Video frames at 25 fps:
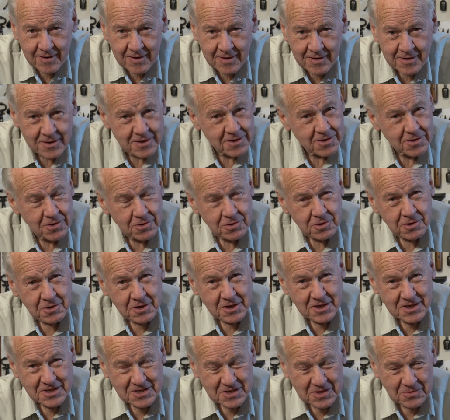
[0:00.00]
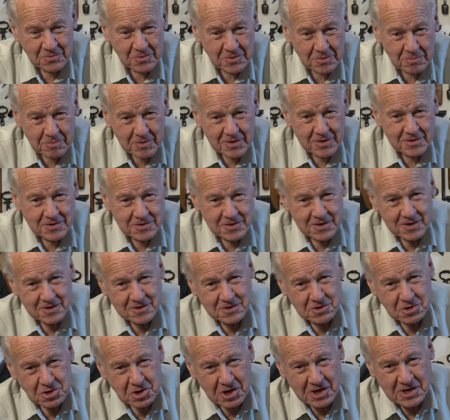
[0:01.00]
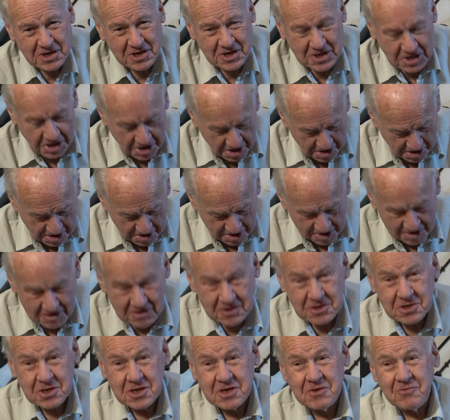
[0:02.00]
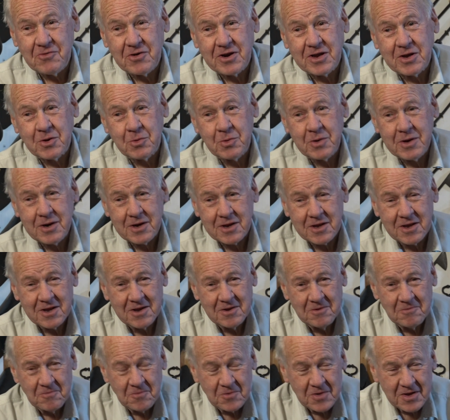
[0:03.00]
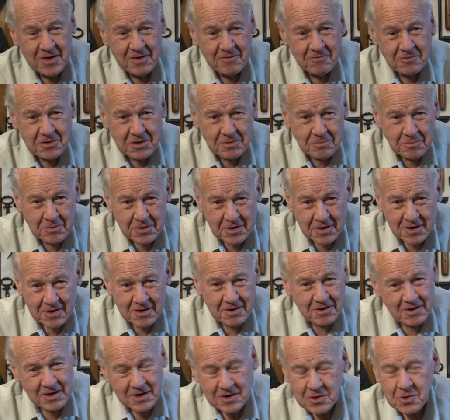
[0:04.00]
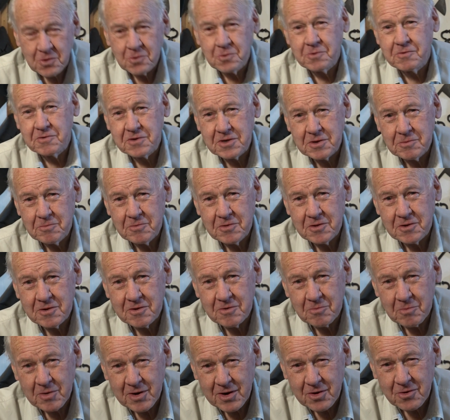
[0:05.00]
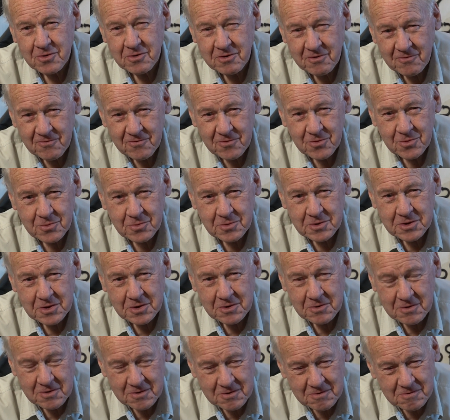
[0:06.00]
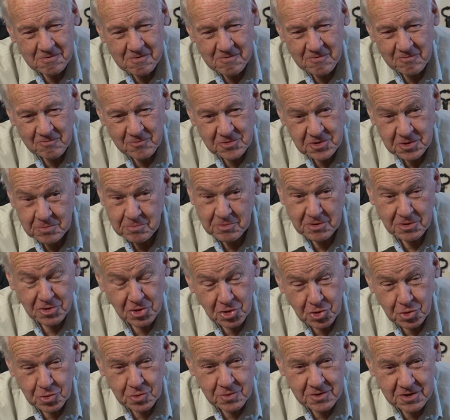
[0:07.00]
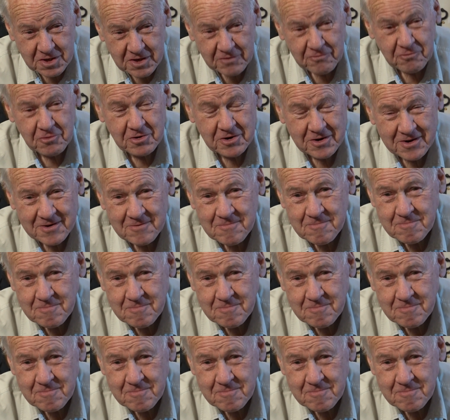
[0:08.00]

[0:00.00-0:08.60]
And it's not an easy one because it can change, it can change very quickly. If you get hold of something that you've been looking forward to, or something new, different.